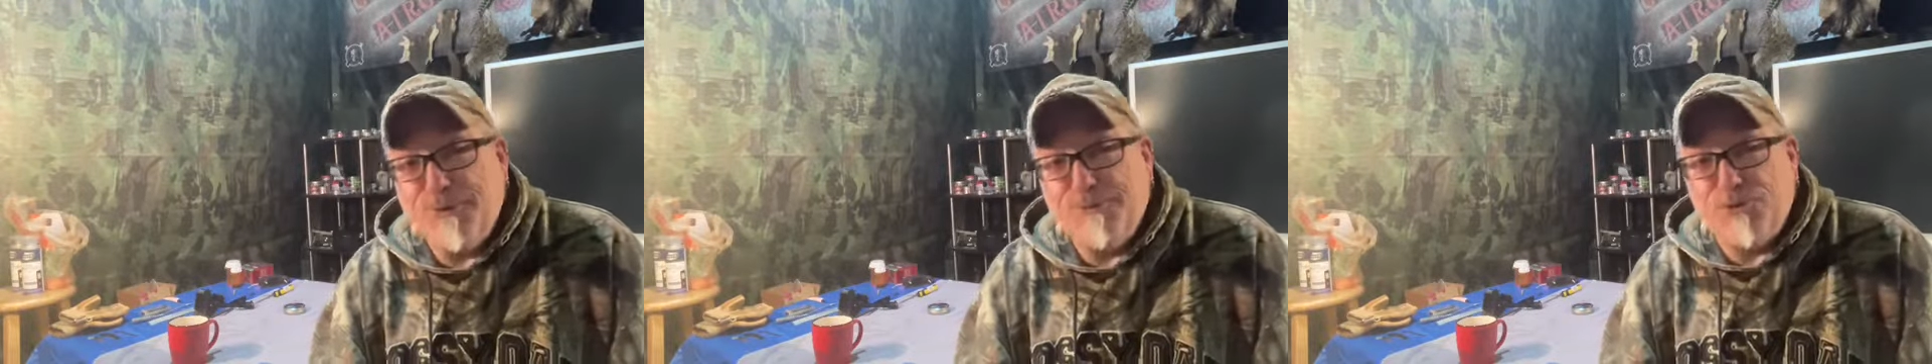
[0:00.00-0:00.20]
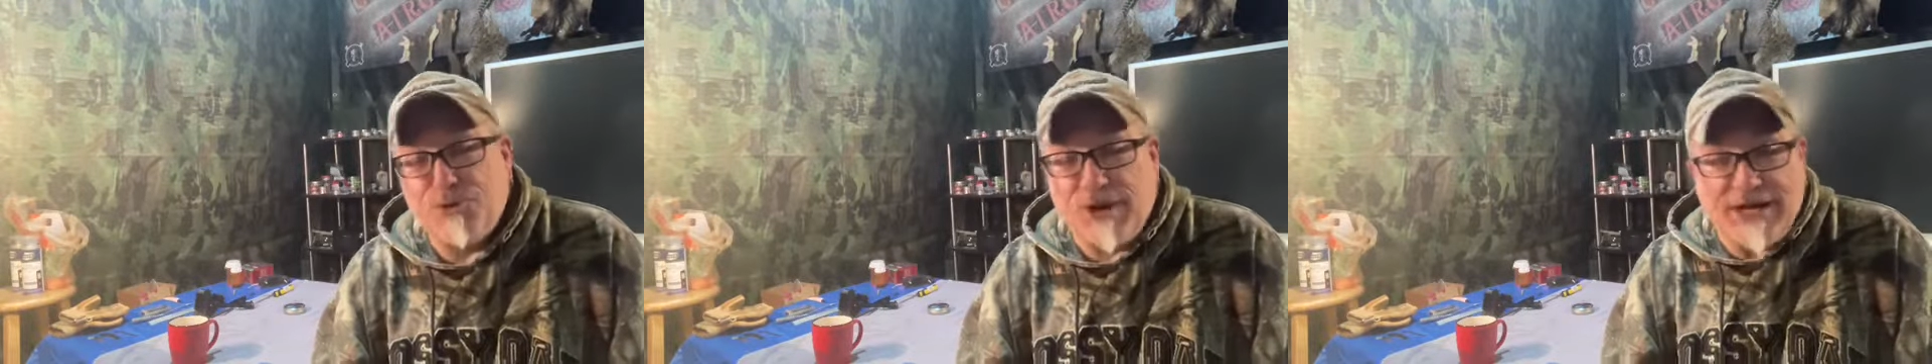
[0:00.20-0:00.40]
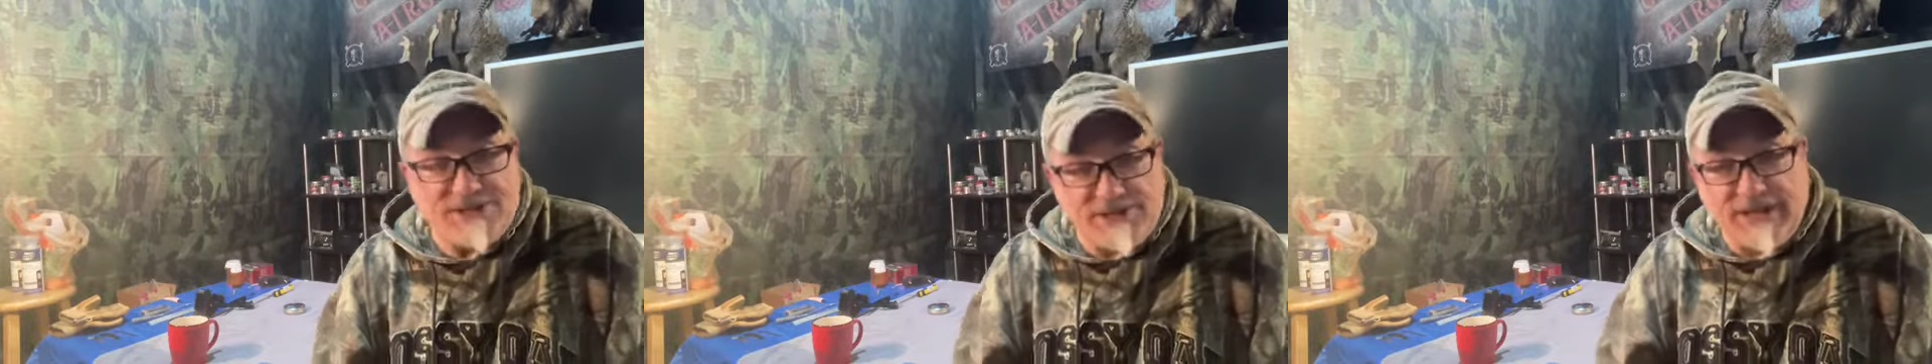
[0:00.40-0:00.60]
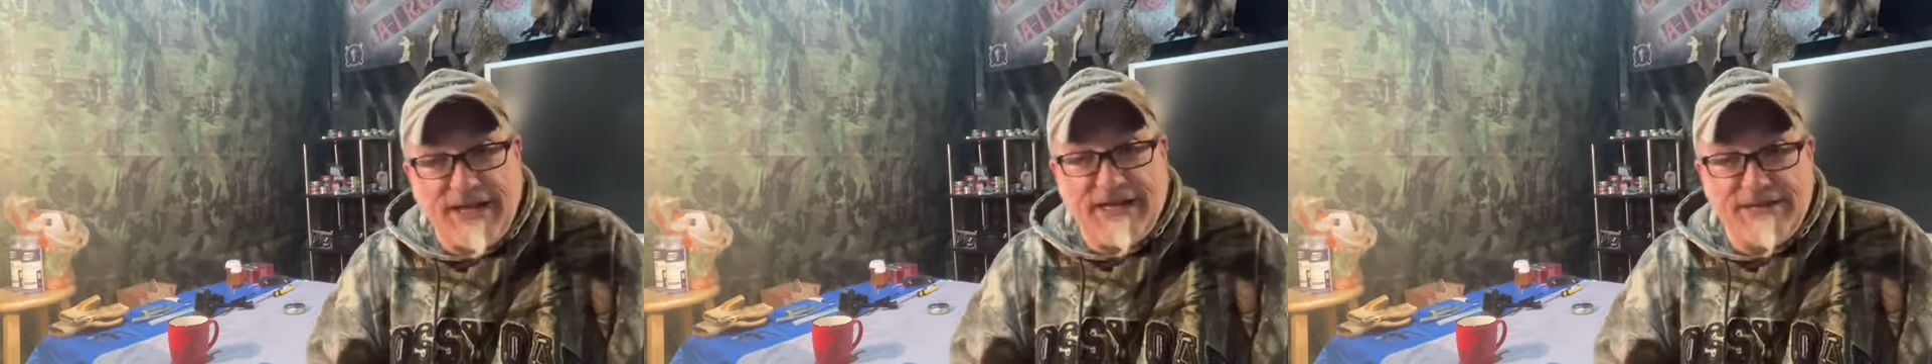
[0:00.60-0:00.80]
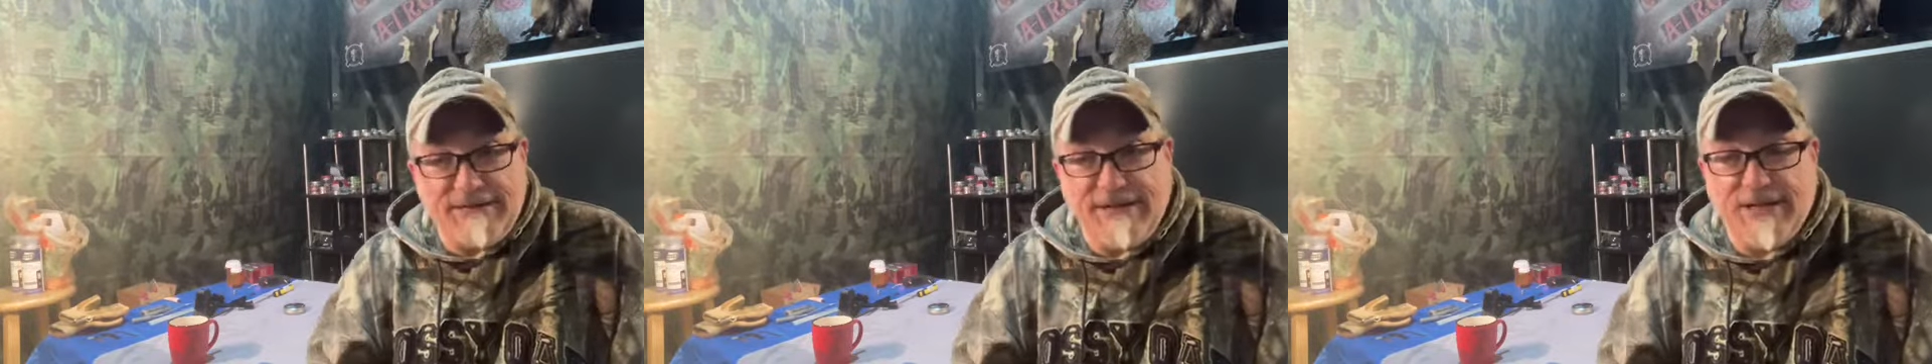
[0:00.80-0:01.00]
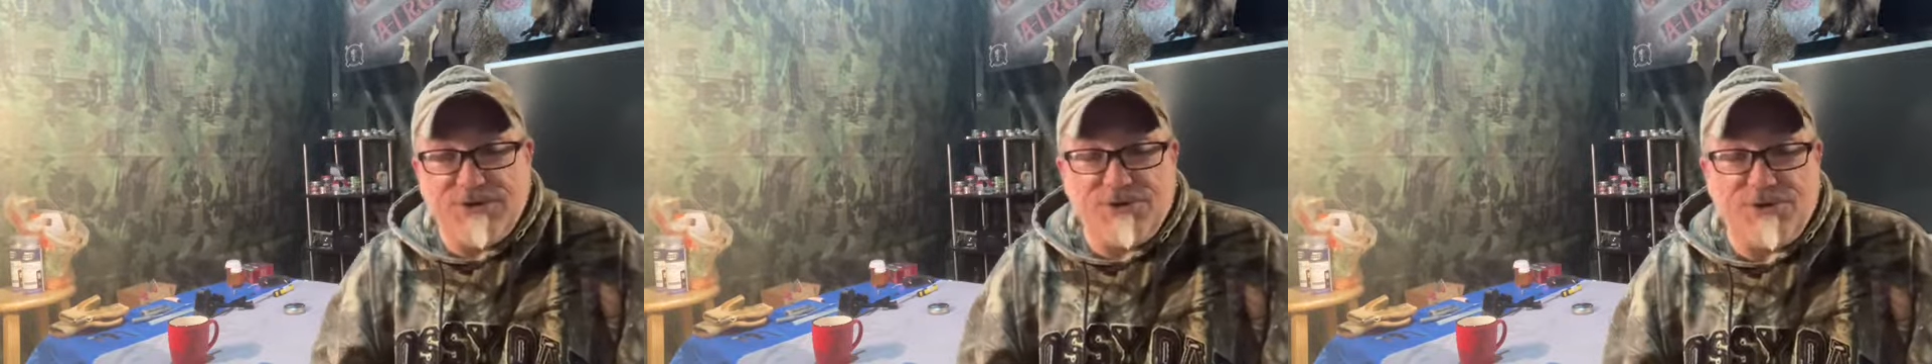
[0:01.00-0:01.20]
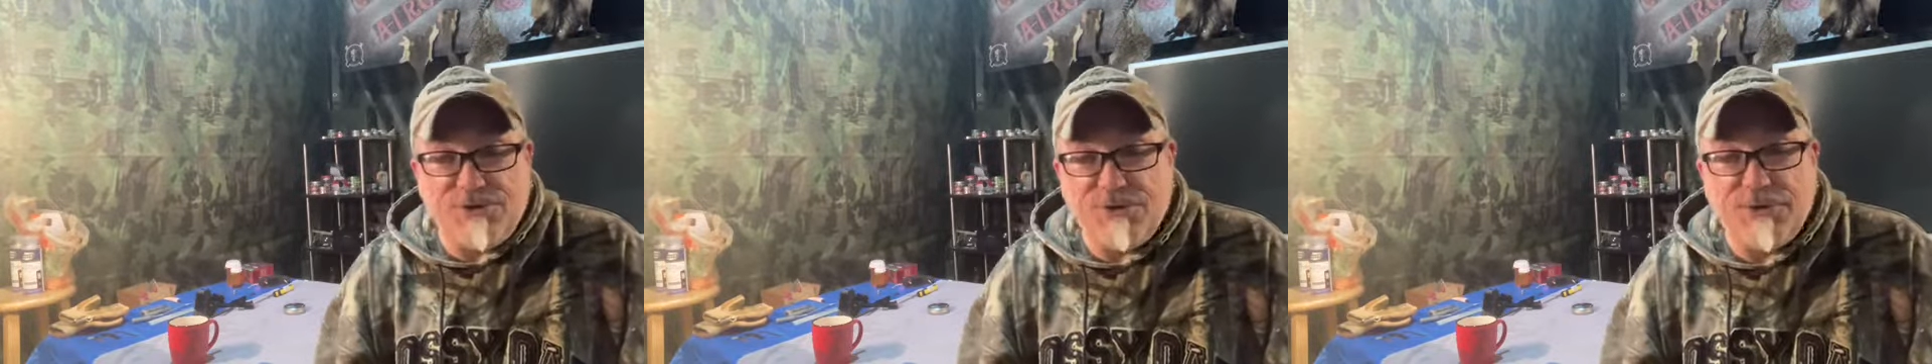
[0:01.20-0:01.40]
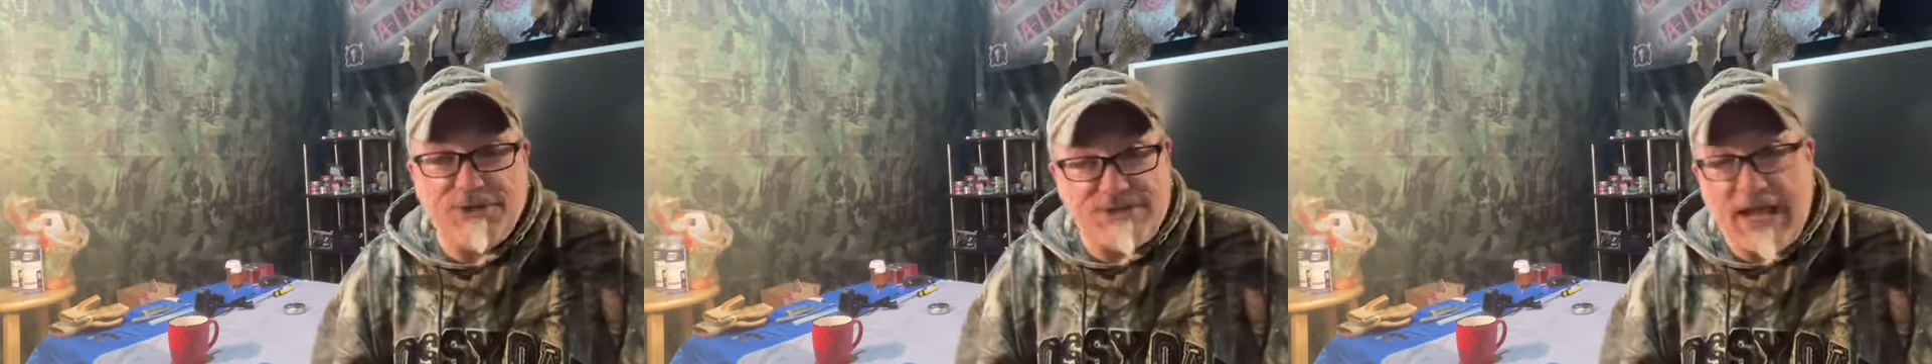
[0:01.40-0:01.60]
translate
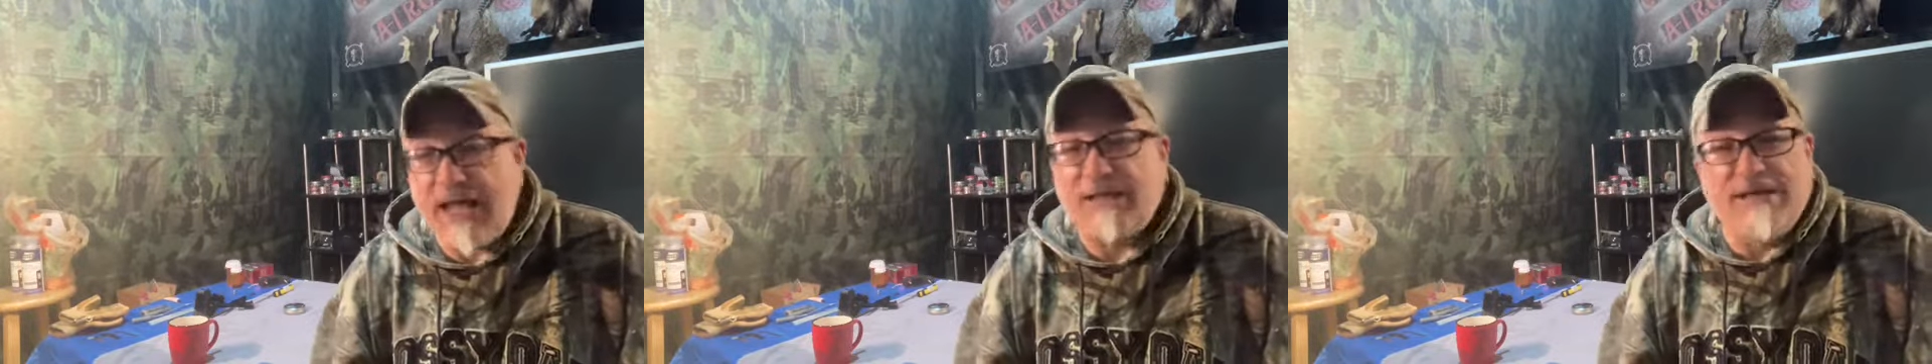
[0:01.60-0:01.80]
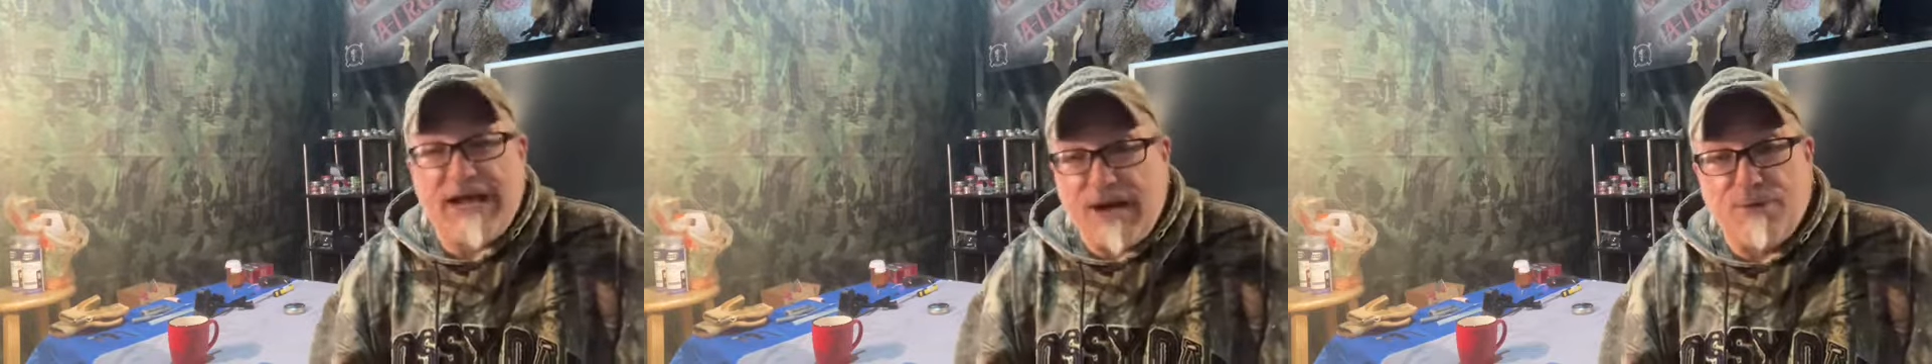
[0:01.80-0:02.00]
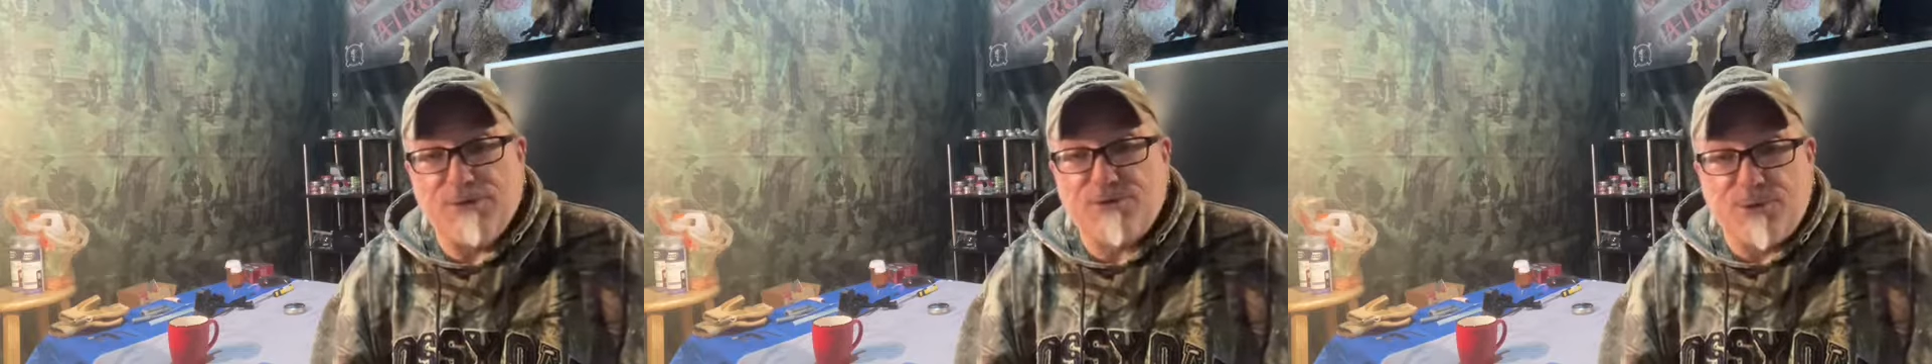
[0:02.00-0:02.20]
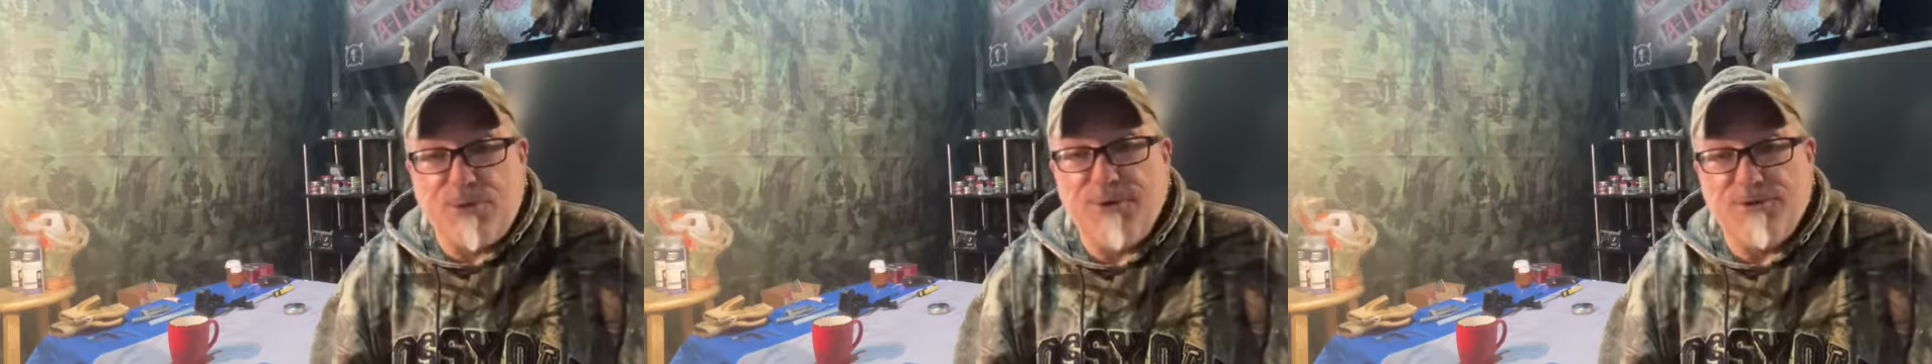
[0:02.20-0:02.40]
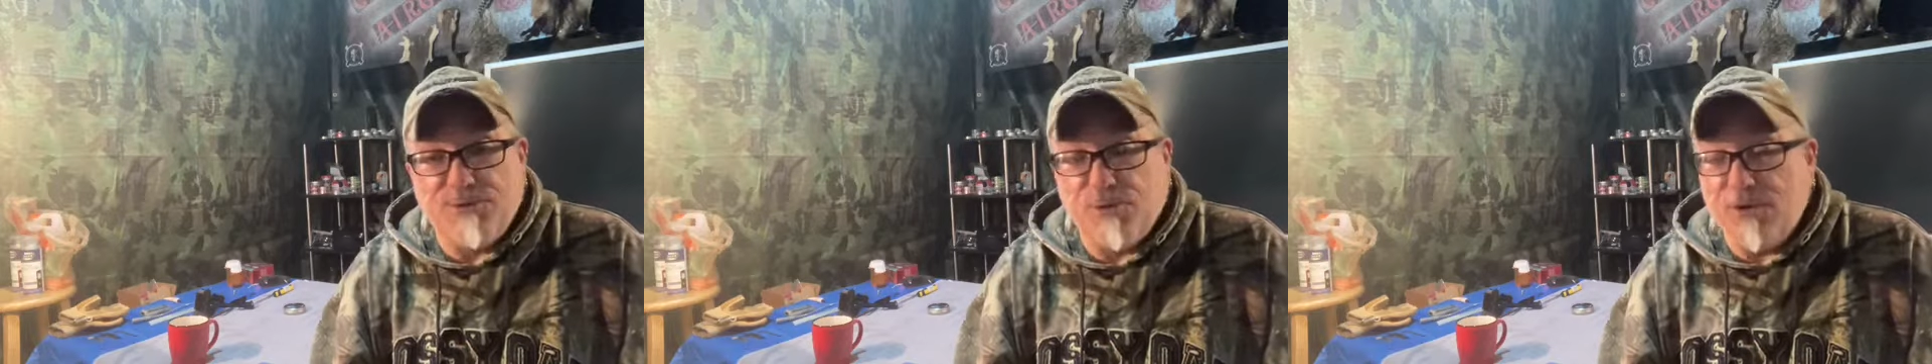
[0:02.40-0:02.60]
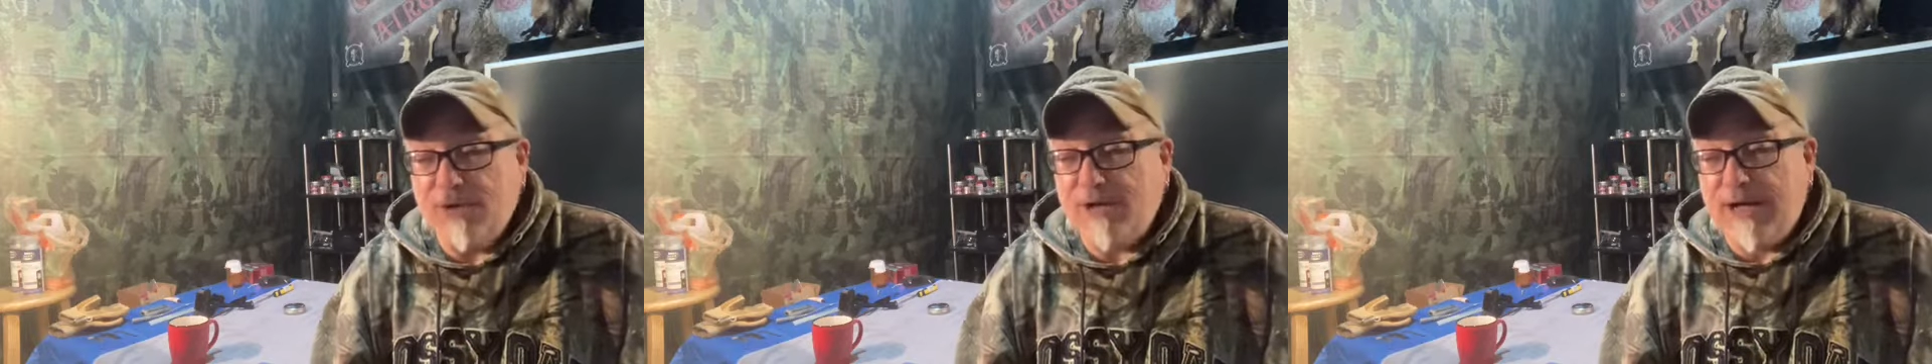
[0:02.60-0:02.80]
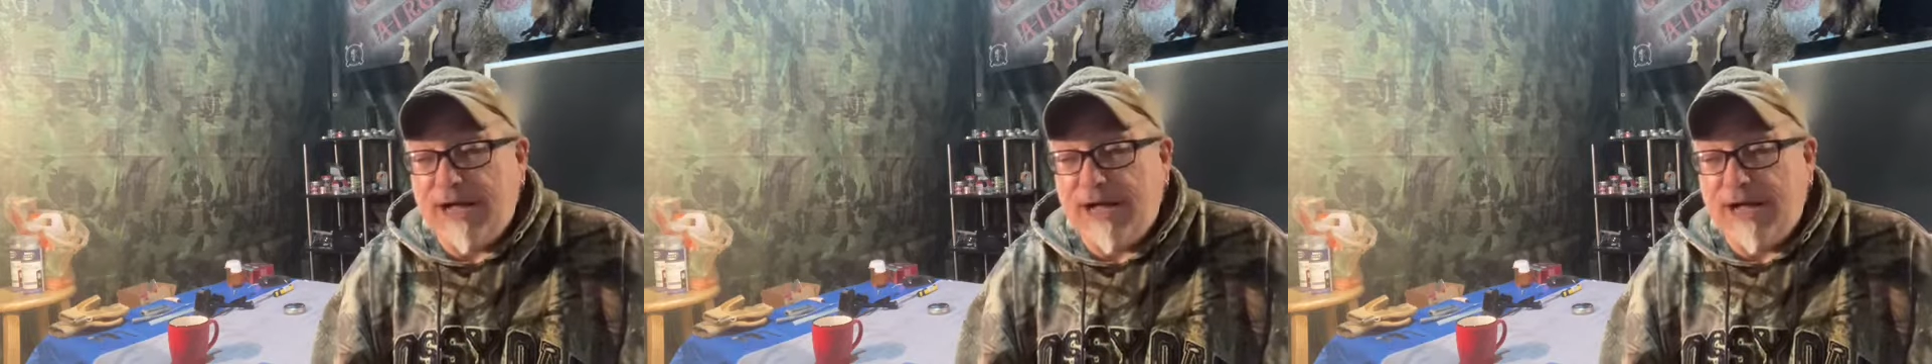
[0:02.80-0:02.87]
into exactly how it's going to look